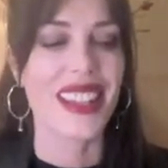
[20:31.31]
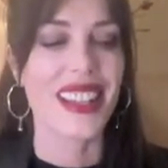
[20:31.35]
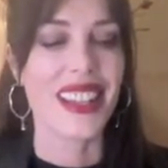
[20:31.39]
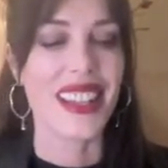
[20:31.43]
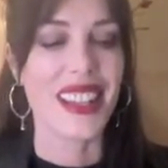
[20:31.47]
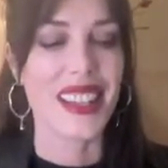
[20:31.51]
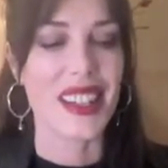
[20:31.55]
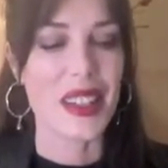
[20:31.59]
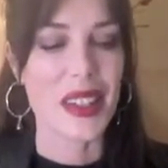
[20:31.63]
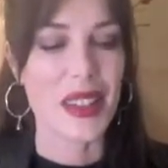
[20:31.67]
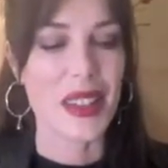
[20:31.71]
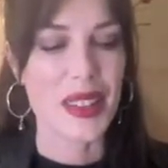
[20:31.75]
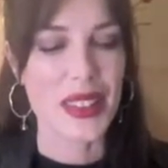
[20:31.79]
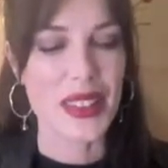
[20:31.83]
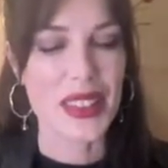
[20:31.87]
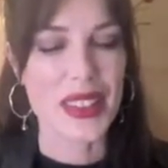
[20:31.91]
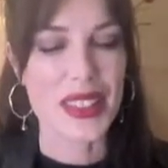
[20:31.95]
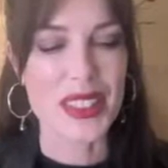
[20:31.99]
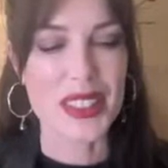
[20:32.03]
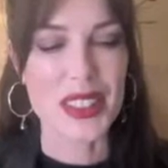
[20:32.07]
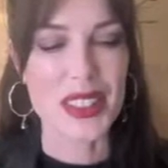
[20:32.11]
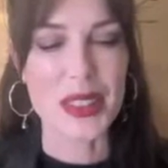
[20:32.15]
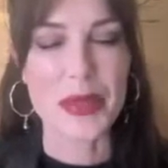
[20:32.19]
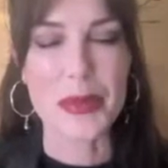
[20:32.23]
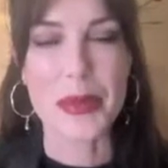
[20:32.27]

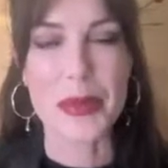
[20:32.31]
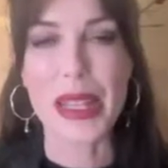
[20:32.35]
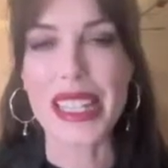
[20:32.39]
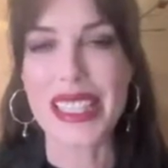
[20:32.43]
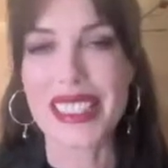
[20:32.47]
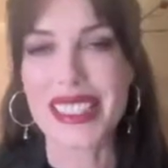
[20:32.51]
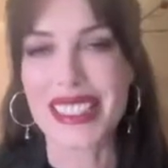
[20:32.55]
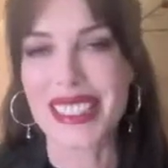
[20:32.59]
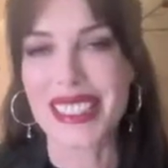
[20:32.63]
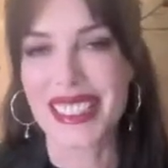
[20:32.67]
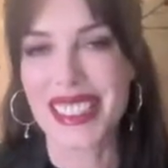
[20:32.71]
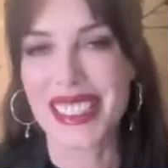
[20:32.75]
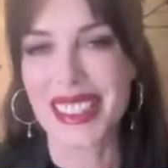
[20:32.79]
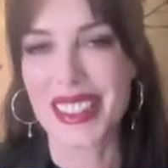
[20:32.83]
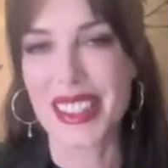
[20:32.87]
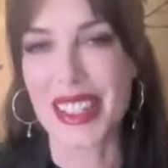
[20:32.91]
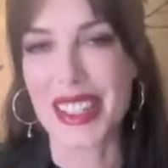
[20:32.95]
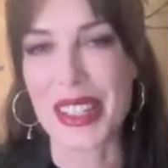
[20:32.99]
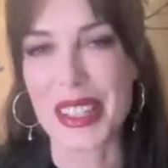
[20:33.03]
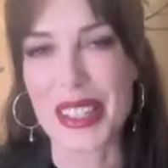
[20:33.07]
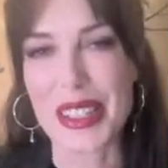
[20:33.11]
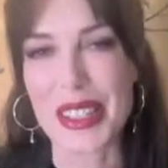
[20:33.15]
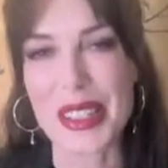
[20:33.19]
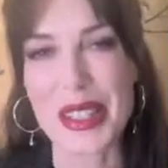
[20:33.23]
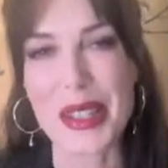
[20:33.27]
there's an amazingly
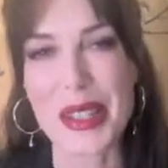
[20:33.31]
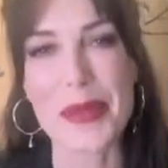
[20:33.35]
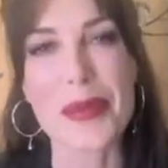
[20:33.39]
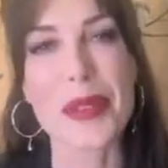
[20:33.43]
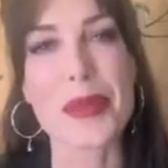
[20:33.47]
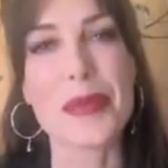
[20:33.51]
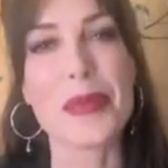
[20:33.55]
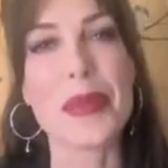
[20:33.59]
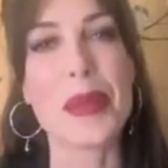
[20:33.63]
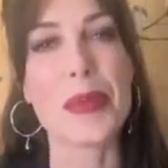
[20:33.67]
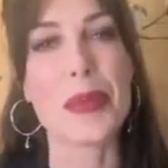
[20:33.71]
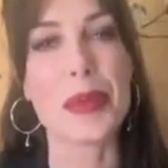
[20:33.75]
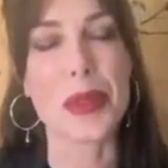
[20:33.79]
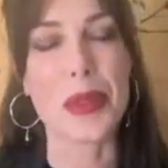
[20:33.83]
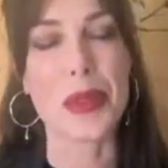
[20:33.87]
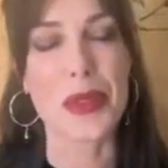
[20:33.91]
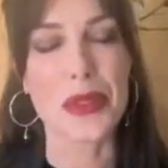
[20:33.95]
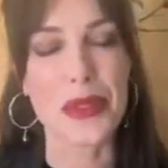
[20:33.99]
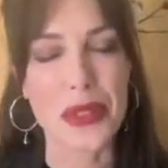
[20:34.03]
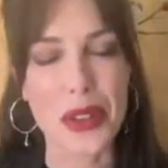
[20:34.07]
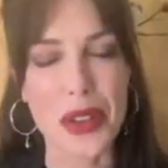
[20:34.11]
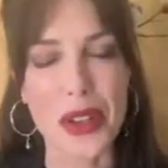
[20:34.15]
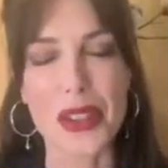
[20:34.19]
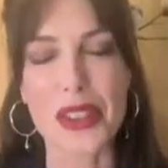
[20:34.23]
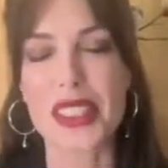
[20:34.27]
large number of people who
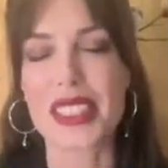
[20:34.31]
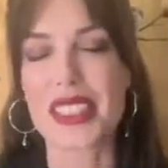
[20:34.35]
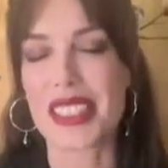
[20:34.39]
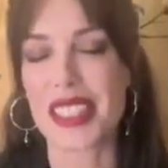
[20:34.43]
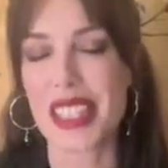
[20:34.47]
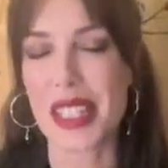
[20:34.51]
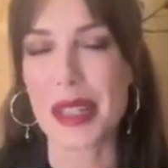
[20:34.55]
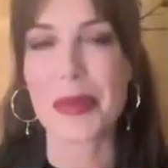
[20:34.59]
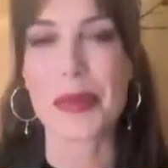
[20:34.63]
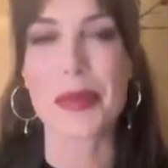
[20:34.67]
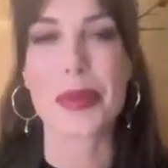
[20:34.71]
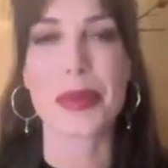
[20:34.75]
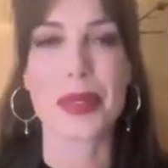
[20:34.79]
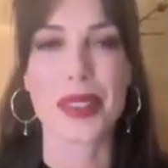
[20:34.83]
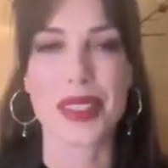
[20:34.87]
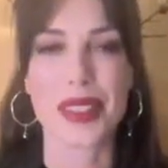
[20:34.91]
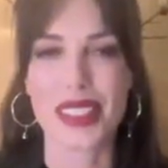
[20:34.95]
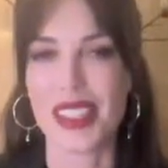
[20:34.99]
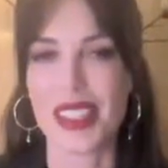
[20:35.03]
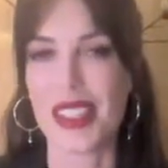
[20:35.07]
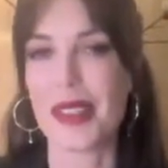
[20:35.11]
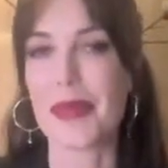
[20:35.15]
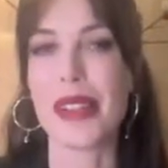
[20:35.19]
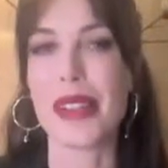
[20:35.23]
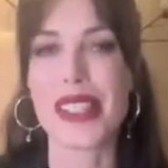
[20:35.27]
fall asleep
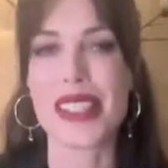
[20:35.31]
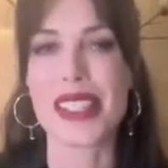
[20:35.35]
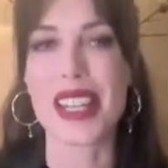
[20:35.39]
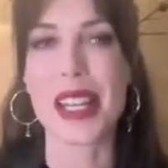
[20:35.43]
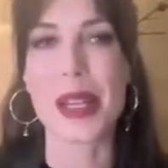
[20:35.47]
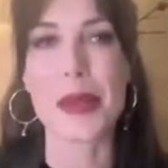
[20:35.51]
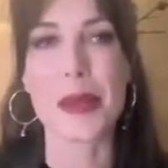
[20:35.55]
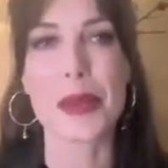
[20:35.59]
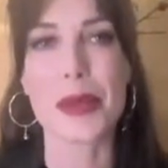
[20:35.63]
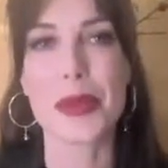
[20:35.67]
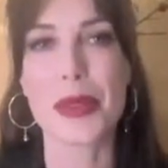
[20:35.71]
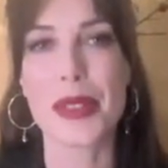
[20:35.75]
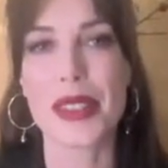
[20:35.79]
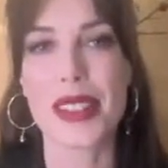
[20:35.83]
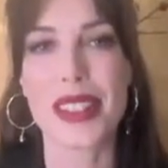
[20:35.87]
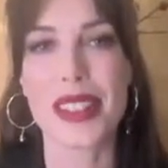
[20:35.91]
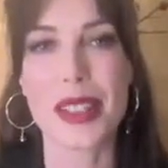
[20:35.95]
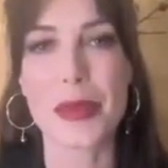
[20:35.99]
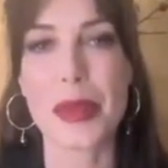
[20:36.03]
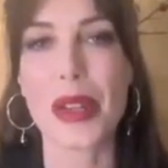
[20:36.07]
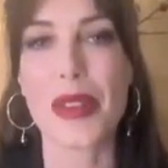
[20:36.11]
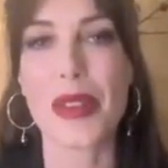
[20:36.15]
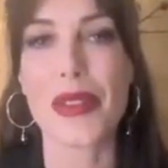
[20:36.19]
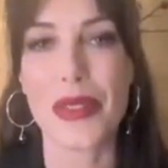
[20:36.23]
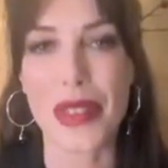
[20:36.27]
on my table within
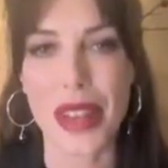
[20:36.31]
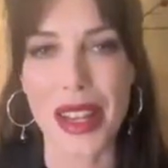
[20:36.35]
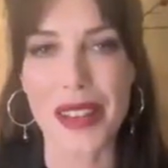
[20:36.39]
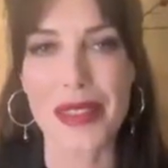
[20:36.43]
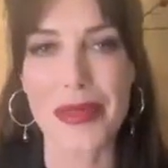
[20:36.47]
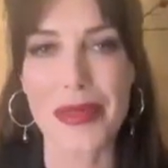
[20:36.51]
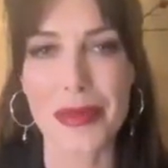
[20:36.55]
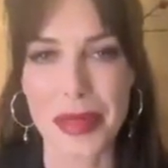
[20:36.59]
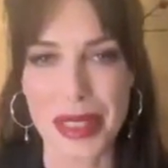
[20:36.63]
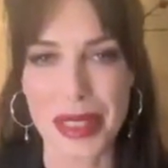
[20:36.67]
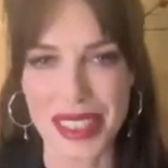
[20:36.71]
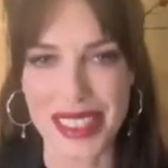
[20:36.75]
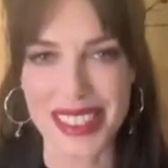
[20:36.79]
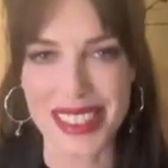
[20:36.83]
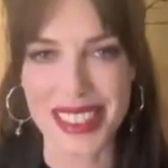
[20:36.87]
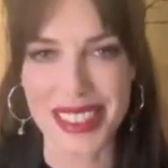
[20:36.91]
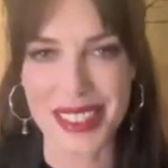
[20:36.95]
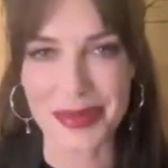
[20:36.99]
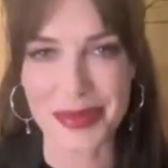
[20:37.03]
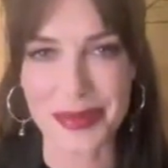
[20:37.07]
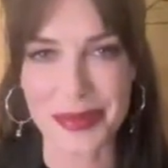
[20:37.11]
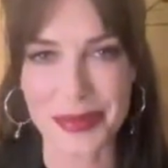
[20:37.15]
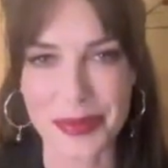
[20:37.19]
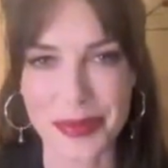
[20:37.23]
about 5 minutes.